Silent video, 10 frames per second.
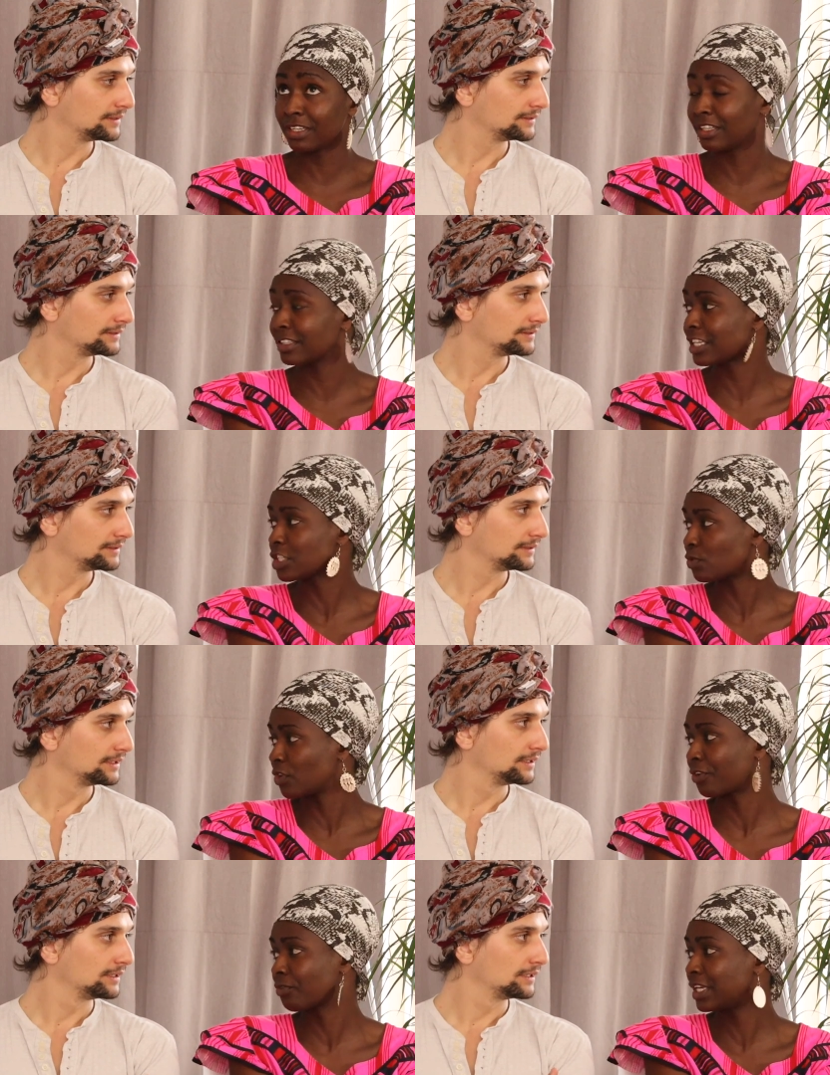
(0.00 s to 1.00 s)
Speaker 1: in this case when
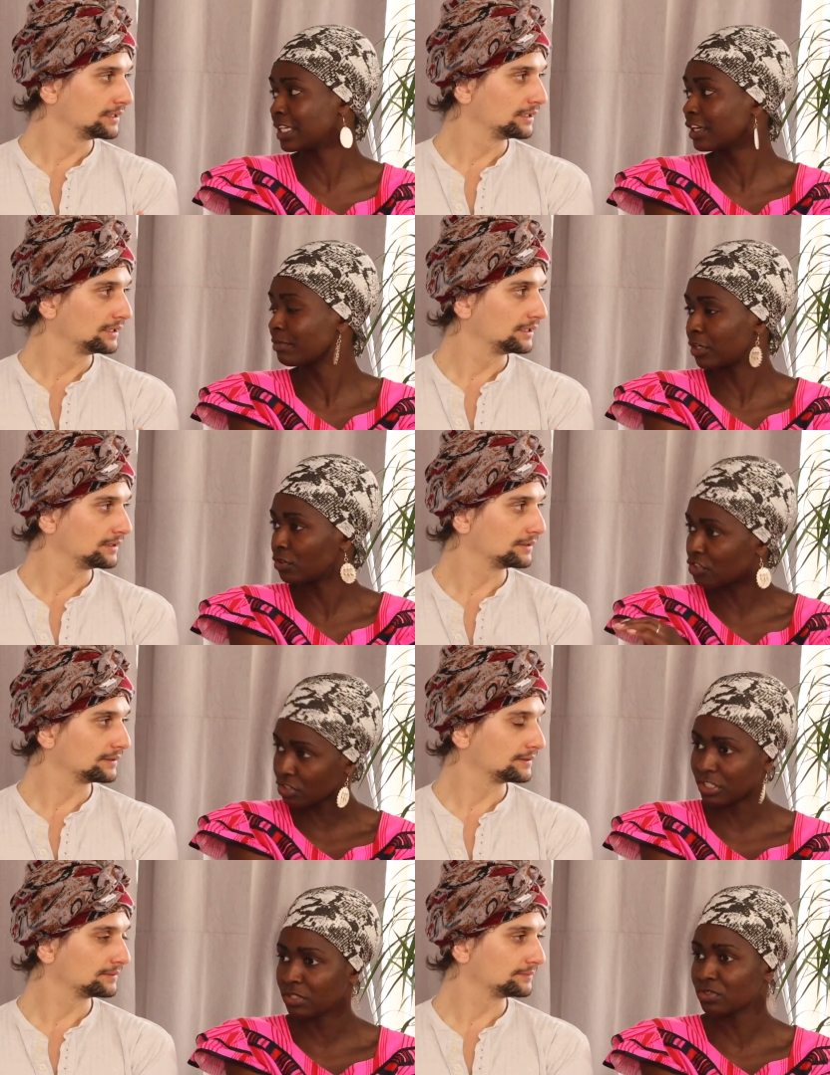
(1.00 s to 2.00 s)
you're greeting, but you
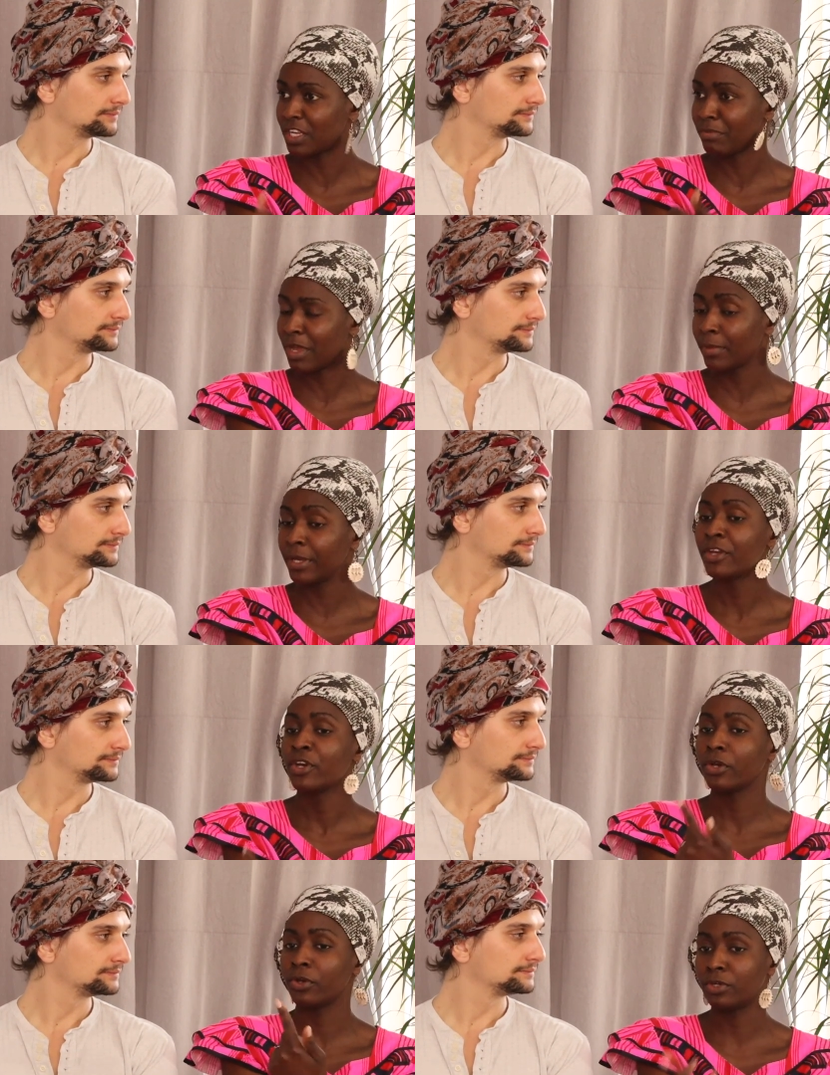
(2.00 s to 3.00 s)
just need to say meme
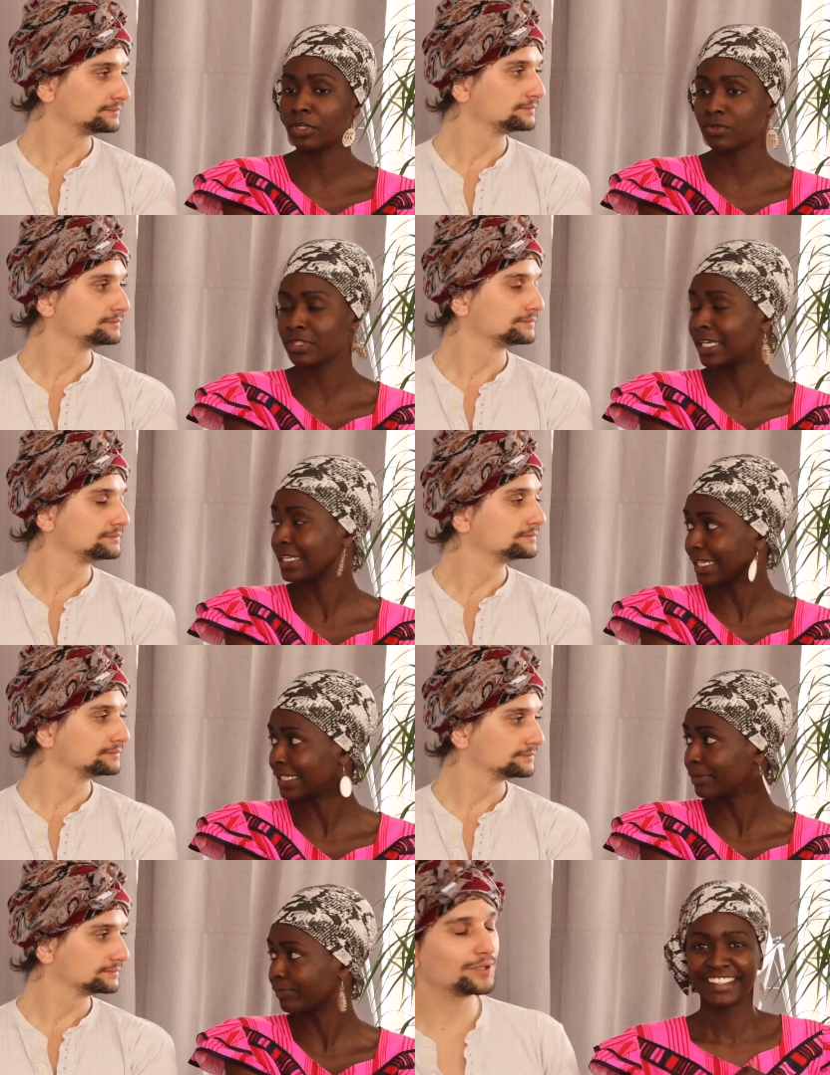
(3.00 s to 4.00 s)
or you need to say tate.